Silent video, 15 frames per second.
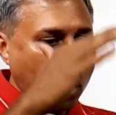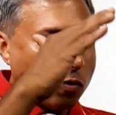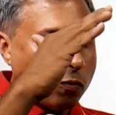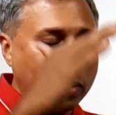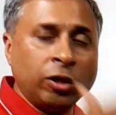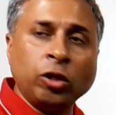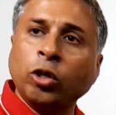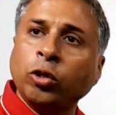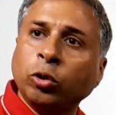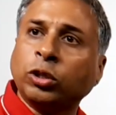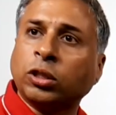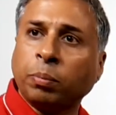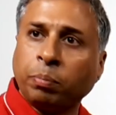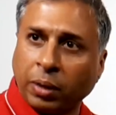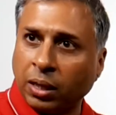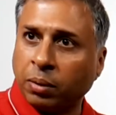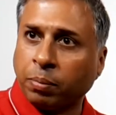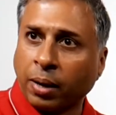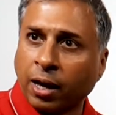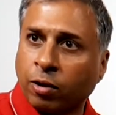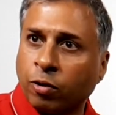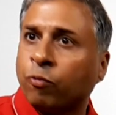when you use a bean
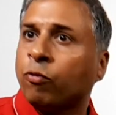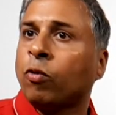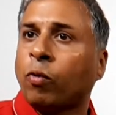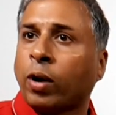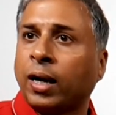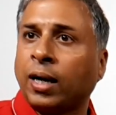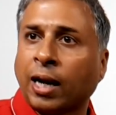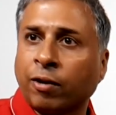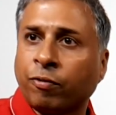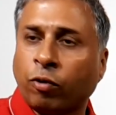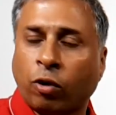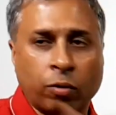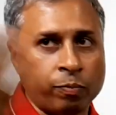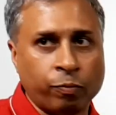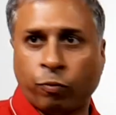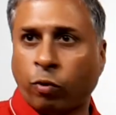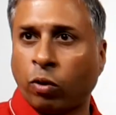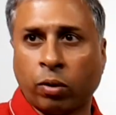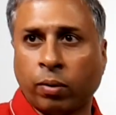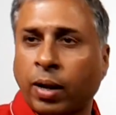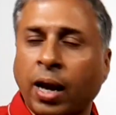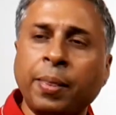bag for wildlife or
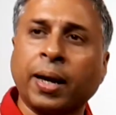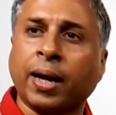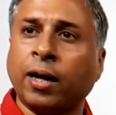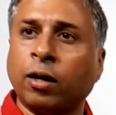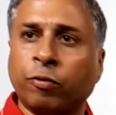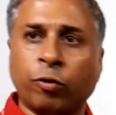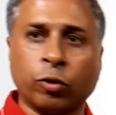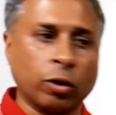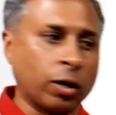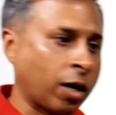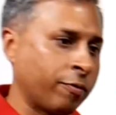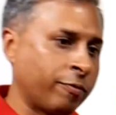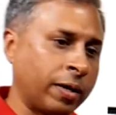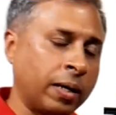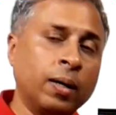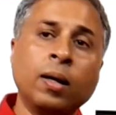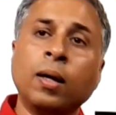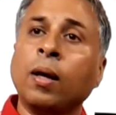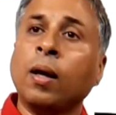for any kind of photography.